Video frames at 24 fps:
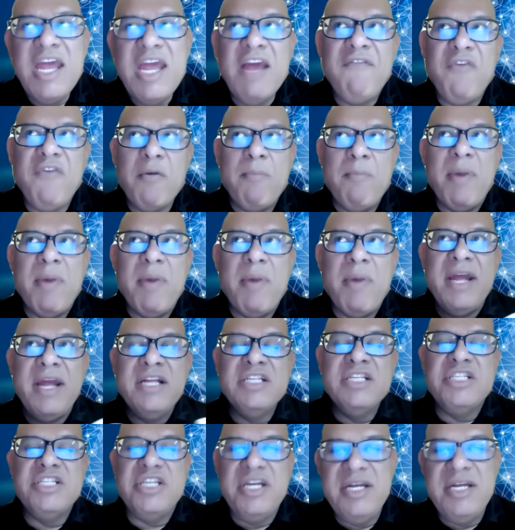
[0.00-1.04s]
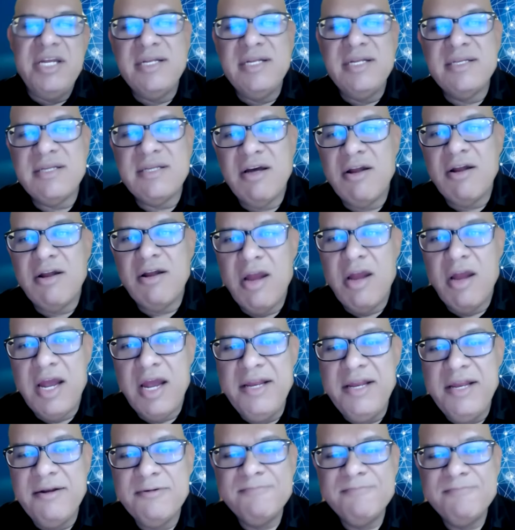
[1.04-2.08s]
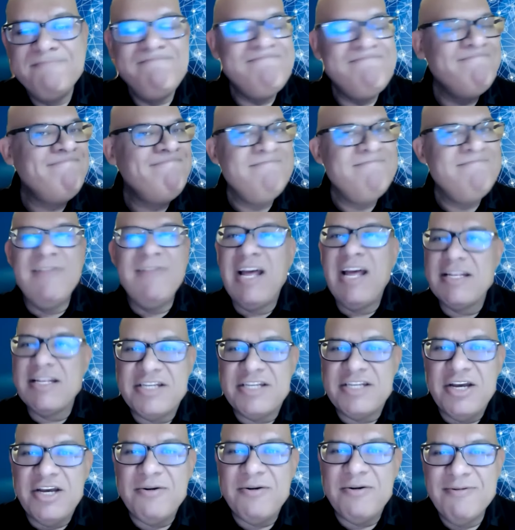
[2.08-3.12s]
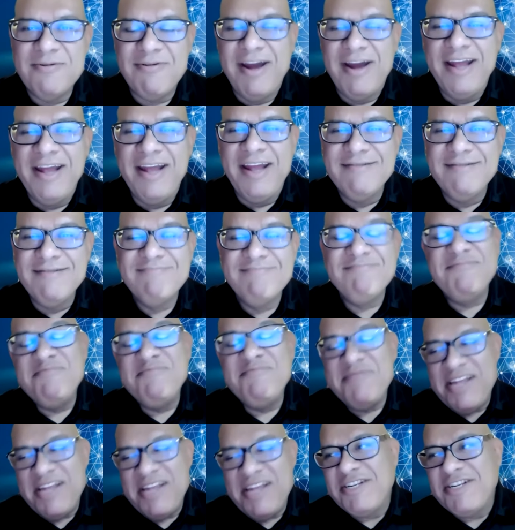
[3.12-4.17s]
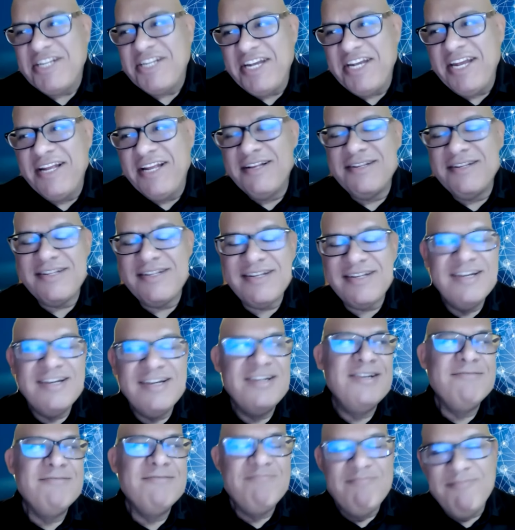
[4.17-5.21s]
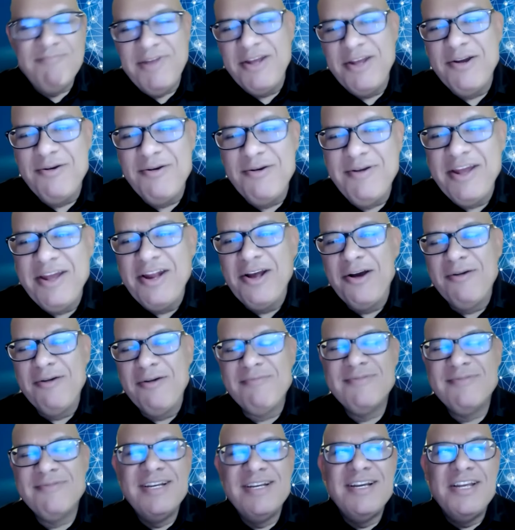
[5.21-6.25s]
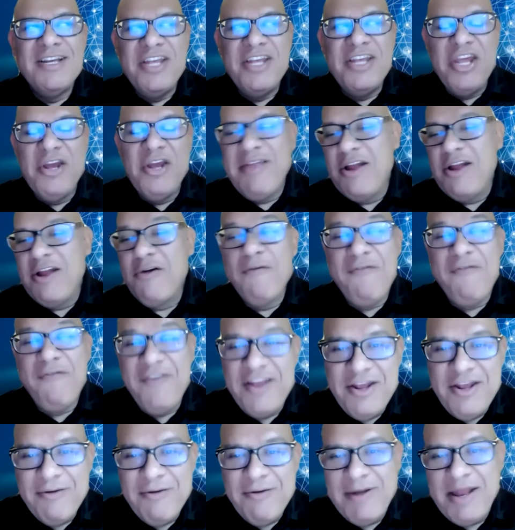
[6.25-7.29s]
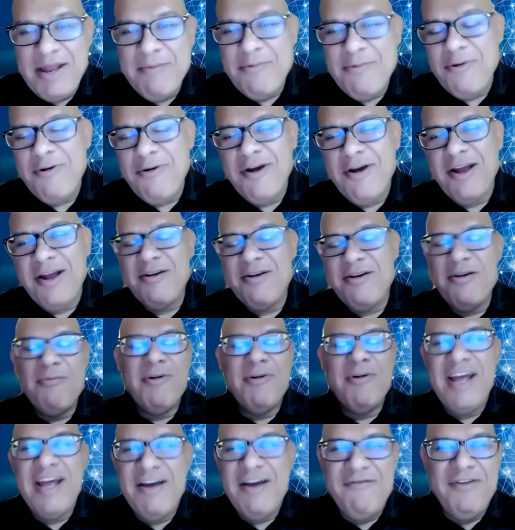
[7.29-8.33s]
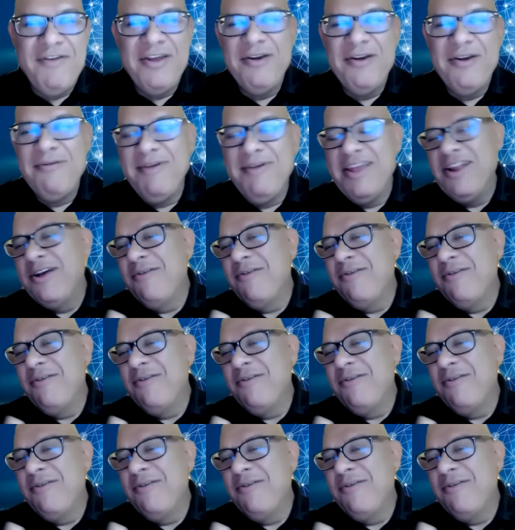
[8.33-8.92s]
If you're buying jeans online, not so, right? Tear jeans, they don't fit you anymore, what have you.